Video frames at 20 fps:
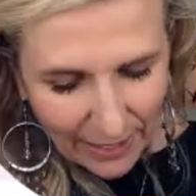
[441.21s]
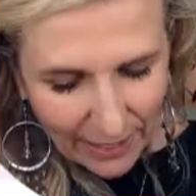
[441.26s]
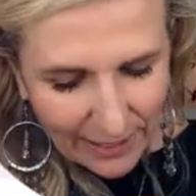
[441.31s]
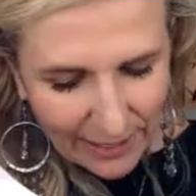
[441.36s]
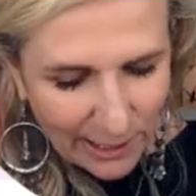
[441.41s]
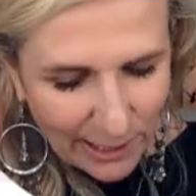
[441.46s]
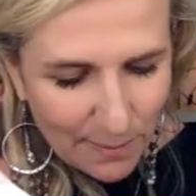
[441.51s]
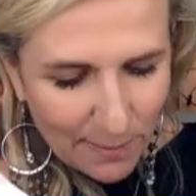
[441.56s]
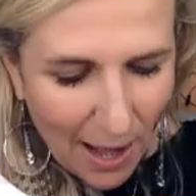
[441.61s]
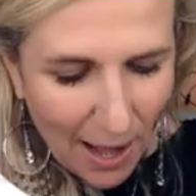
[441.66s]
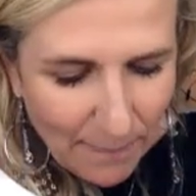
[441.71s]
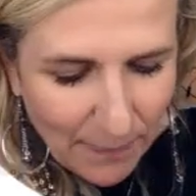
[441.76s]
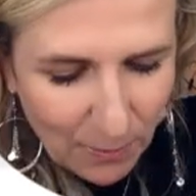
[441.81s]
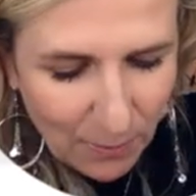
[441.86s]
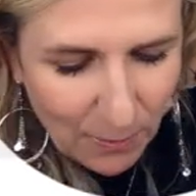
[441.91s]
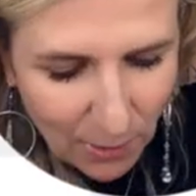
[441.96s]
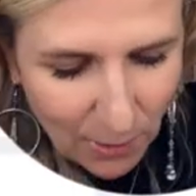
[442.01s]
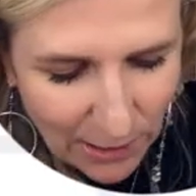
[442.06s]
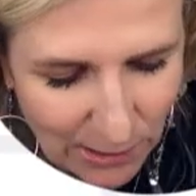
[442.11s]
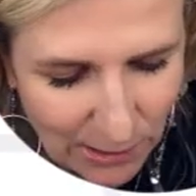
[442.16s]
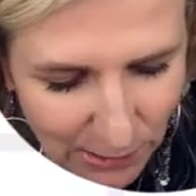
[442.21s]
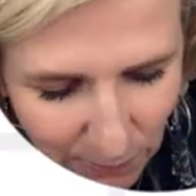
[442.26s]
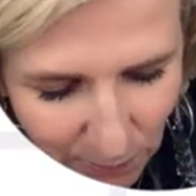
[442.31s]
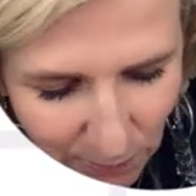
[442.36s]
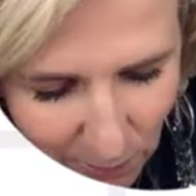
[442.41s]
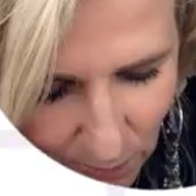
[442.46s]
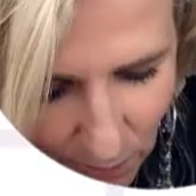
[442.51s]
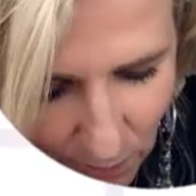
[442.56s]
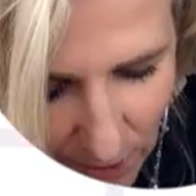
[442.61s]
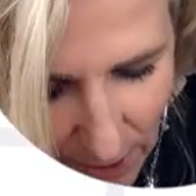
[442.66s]
Now you might be wondering,
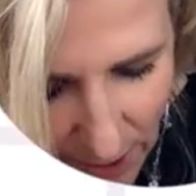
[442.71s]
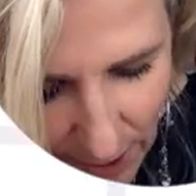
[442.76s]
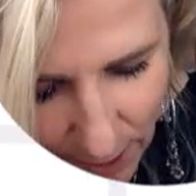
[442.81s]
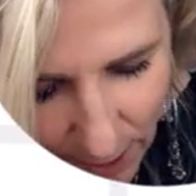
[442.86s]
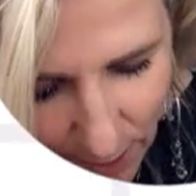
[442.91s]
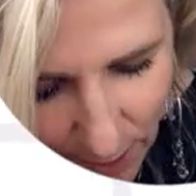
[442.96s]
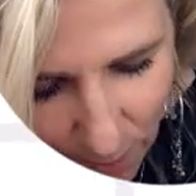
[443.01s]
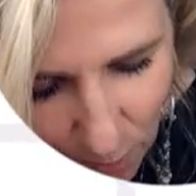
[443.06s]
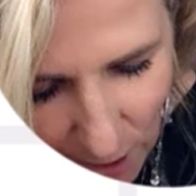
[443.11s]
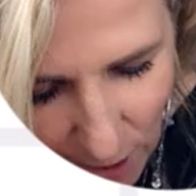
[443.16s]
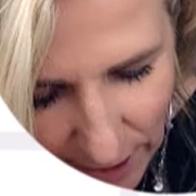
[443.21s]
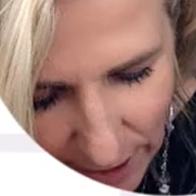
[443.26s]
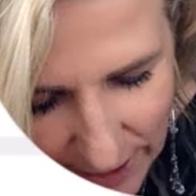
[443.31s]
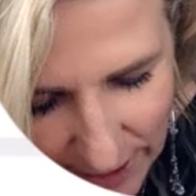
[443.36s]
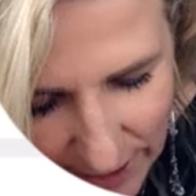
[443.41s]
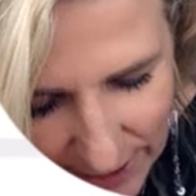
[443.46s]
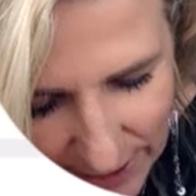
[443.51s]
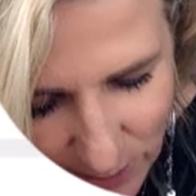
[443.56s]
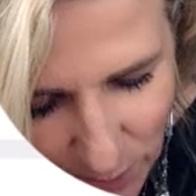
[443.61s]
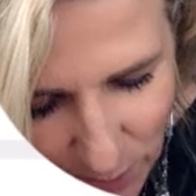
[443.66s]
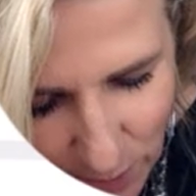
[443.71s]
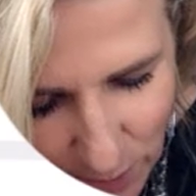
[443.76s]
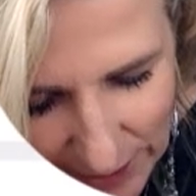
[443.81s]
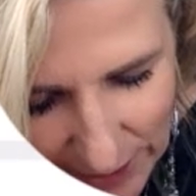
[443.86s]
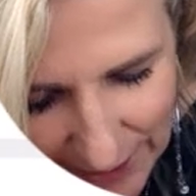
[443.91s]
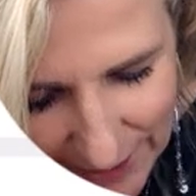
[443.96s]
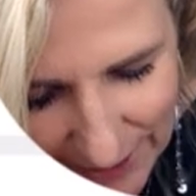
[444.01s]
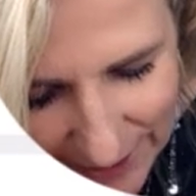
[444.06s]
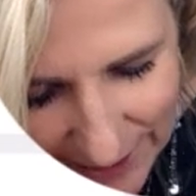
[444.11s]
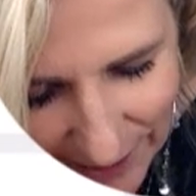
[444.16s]
well, what are these
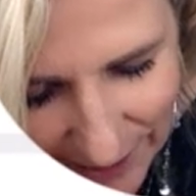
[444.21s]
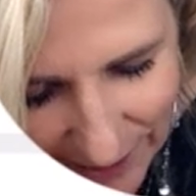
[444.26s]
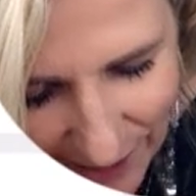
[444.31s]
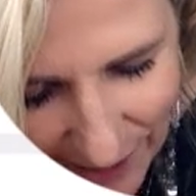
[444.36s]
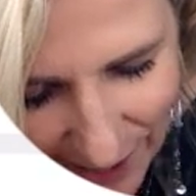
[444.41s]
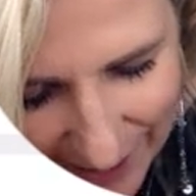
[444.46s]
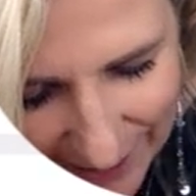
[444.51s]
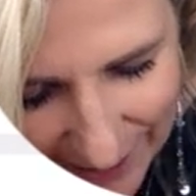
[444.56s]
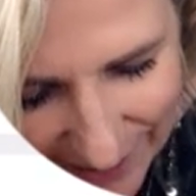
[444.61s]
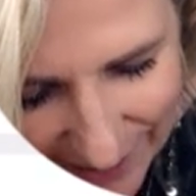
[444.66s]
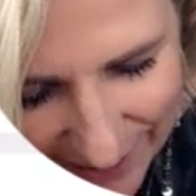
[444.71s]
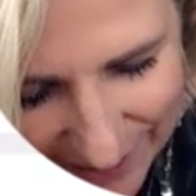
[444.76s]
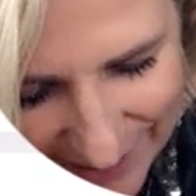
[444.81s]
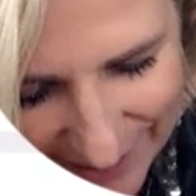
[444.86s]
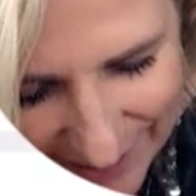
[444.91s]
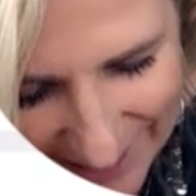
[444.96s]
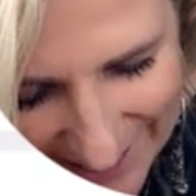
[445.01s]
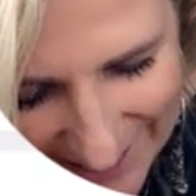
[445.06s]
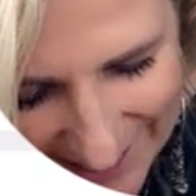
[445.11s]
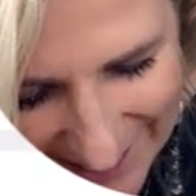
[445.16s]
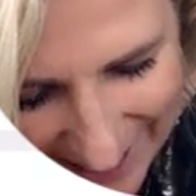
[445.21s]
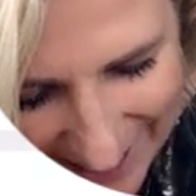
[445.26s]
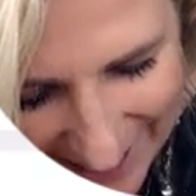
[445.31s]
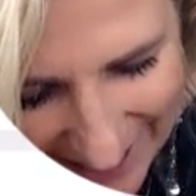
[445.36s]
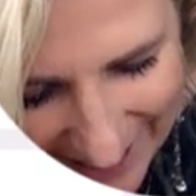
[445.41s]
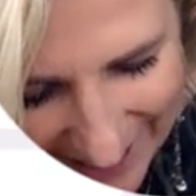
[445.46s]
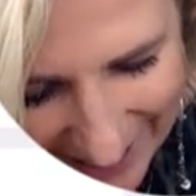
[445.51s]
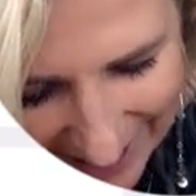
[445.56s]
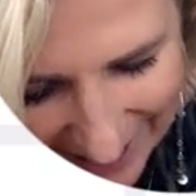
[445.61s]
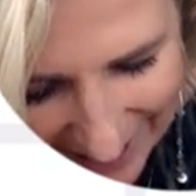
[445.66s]
weird little icons
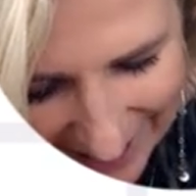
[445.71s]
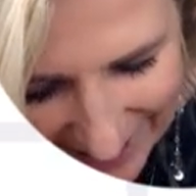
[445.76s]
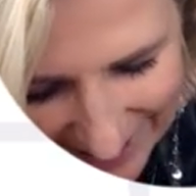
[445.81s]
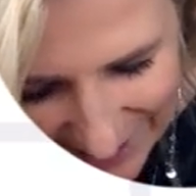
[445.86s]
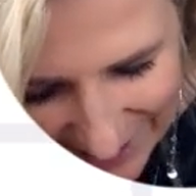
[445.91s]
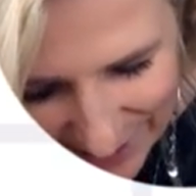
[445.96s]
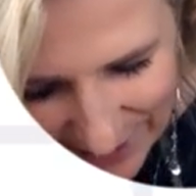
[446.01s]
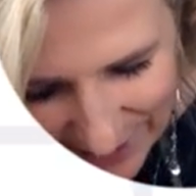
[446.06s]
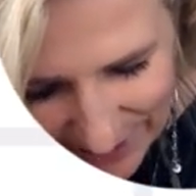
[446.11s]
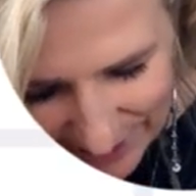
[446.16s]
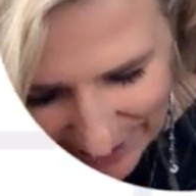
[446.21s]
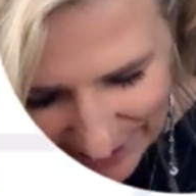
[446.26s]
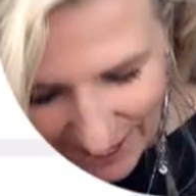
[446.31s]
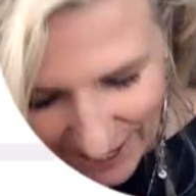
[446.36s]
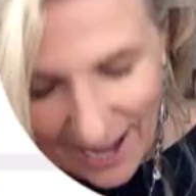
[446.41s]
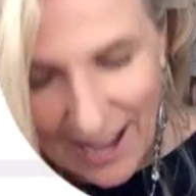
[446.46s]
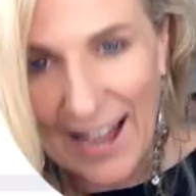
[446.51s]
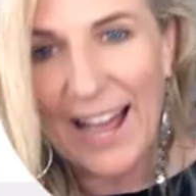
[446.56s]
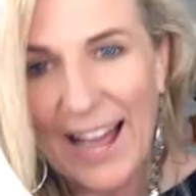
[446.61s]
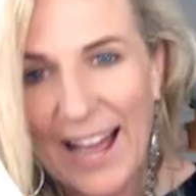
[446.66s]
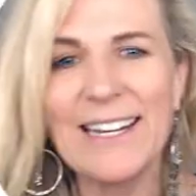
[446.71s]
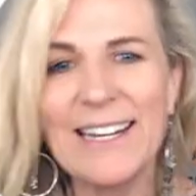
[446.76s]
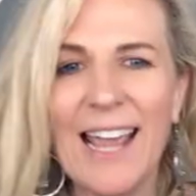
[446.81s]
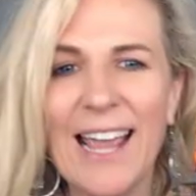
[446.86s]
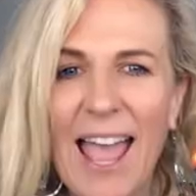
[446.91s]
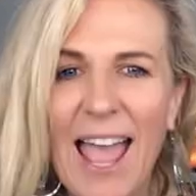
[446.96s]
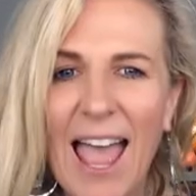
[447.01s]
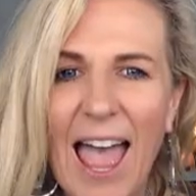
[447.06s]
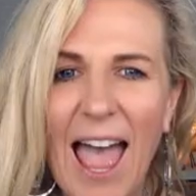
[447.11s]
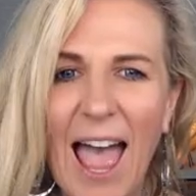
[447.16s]
to the side,
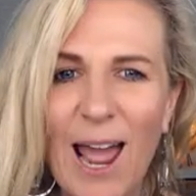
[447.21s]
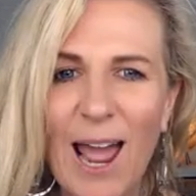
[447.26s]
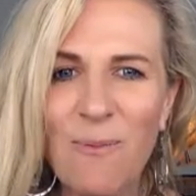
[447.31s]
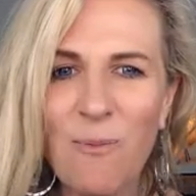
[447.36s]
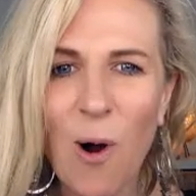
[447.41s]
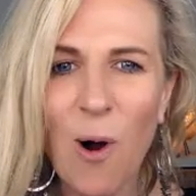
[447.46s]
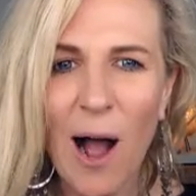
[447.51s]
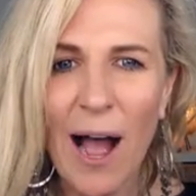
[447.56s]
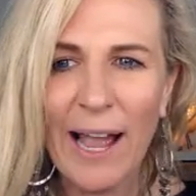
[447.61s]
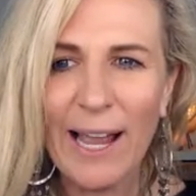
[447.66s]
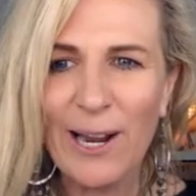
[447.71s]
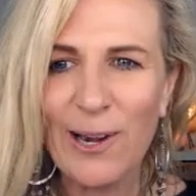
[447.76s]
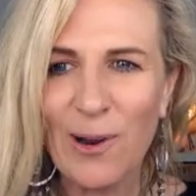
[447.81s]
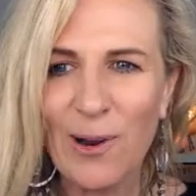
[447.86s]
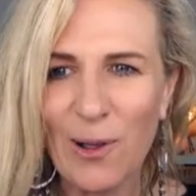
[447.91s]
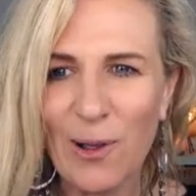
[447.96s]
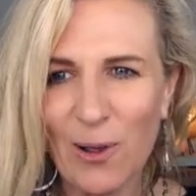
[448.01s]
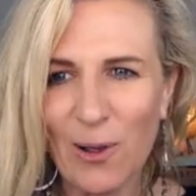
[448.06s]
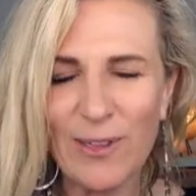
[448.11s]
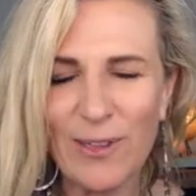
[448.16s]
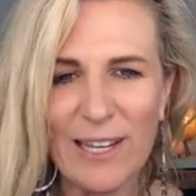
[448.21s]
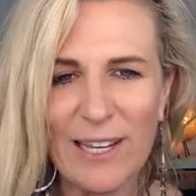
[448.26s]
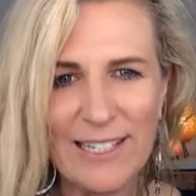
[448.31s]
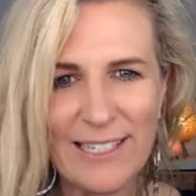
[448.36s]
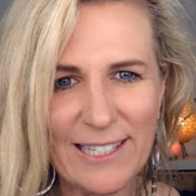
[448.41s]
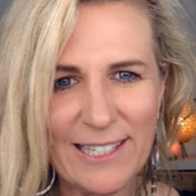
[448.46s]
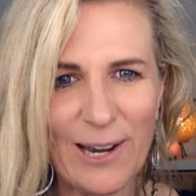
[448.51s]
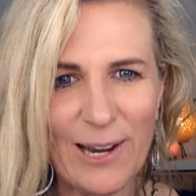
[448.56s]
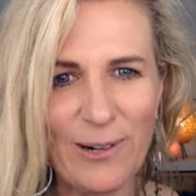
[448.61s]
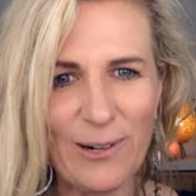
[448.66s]
and why on earth
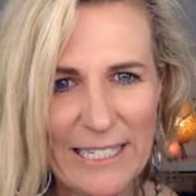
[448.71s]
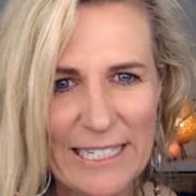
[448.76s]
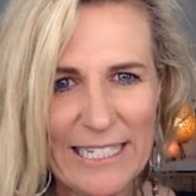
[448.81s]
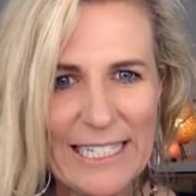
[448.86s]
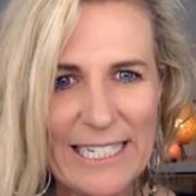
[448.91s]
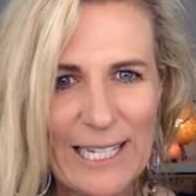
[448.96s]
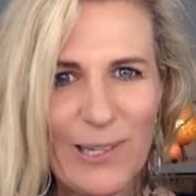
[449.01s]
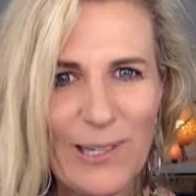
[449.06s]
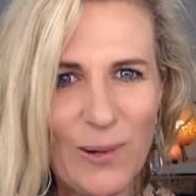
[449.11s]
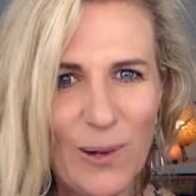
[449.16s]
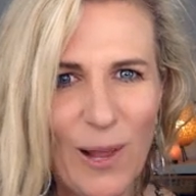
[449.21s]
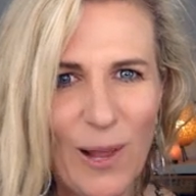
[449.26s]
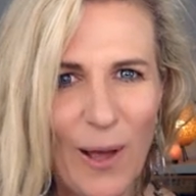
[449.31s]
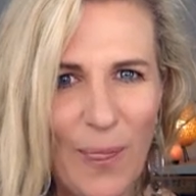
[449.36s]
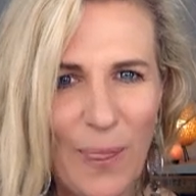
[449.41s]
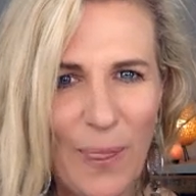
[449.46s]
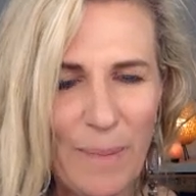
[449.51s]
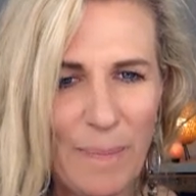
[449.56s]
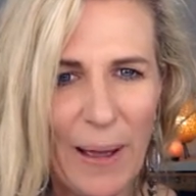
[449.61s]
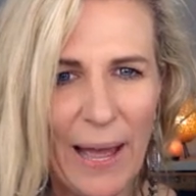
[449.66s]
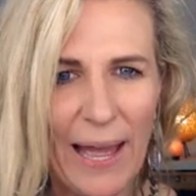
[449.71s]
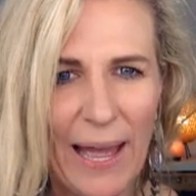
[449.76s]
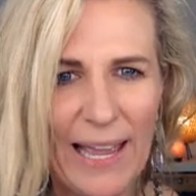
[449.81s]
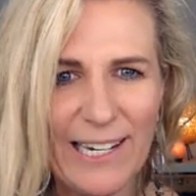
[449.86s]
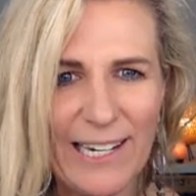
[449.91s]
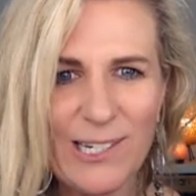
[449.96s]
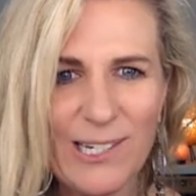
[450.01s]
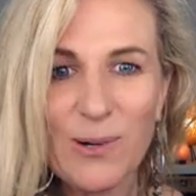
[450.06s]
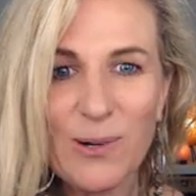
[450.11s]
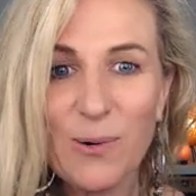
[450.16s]
is there a seal on the
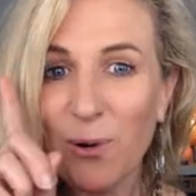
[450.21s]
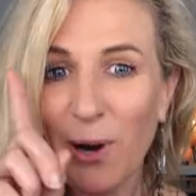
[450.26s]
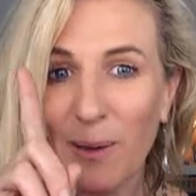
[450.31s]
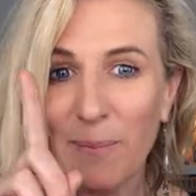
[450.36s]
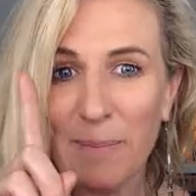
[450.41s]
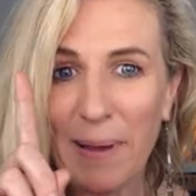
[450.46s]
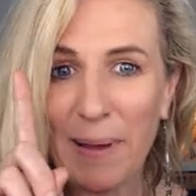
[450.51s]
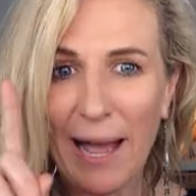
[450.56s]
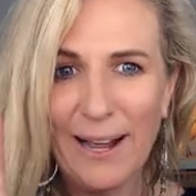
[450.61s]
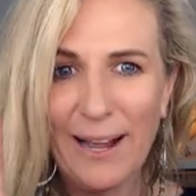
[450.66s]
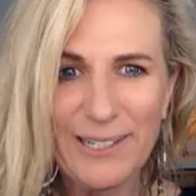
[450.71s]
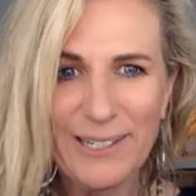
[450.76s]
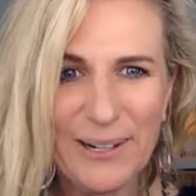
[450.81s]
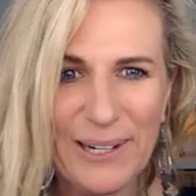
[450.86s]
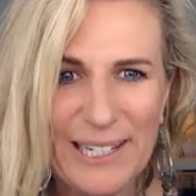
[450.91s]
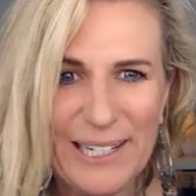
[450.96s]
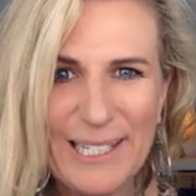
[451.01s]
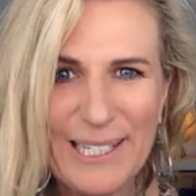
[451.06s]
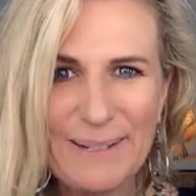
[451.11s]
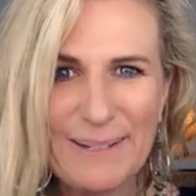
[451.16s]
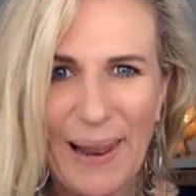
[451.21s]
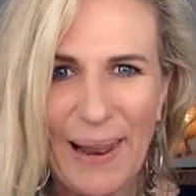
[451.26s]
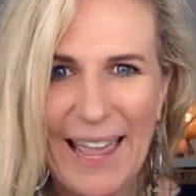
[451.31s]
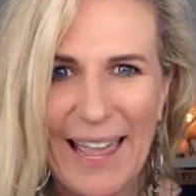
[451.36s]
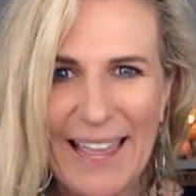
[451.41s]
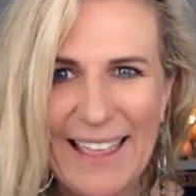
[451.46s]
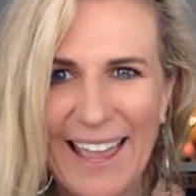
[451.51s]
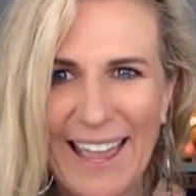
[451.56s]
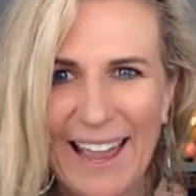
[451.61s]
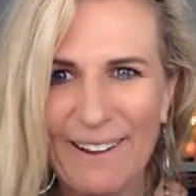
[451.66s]
page? Well, I'm about to
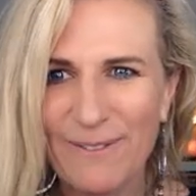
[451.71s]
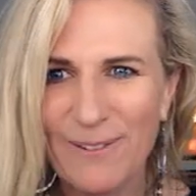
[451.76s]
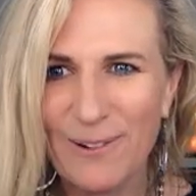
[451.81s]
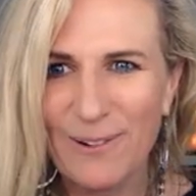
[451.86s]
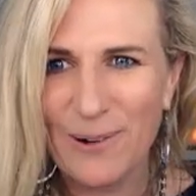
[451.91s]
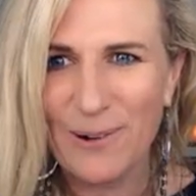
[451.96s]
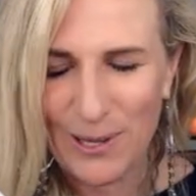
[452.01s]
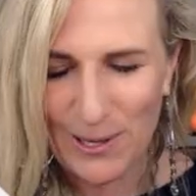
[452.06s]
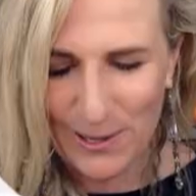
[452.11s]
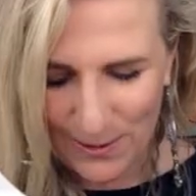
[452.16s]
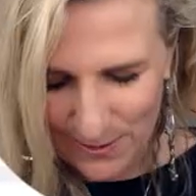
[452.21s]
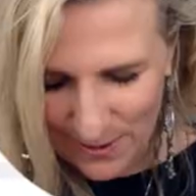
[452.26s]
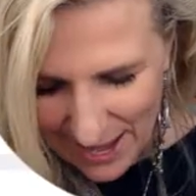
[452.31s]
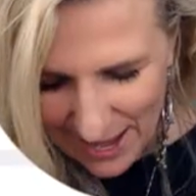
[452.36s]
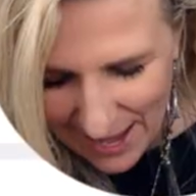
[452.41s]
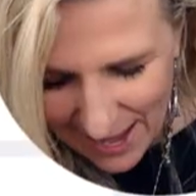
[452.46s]
explain that for you.